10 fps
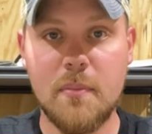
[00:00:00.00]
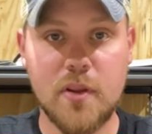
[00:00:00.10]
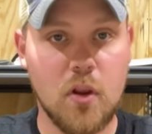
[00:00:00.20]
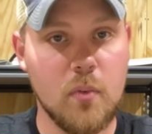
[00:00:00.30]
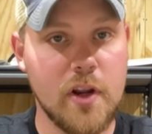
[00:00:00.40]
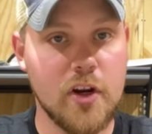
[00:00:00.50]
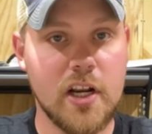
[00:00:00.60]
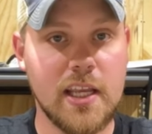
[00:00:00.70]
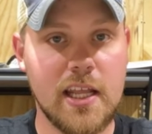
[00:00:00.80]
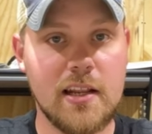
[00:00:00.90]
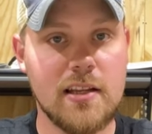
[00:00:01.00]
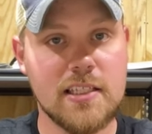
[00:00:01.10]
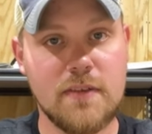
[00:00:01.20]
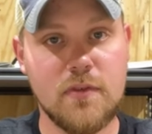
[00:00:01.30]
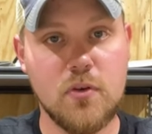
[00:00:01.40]
but the only way you're going to get it
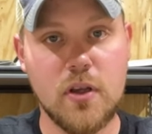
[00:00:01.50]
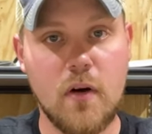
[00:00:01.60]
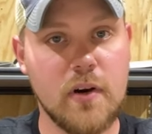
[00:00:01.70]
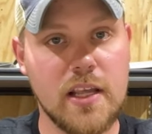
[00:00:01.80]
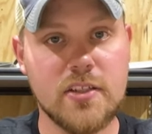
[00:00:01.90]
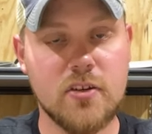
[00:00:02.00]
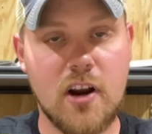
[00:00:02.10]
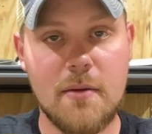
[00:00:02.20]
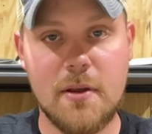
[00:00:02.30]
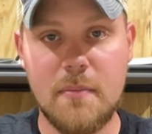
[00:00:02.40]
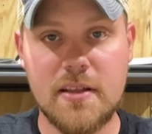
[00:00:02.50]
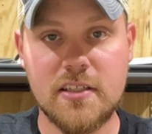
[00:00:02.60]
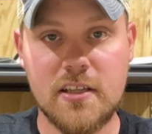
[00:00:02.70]
is if you get over to Instagram and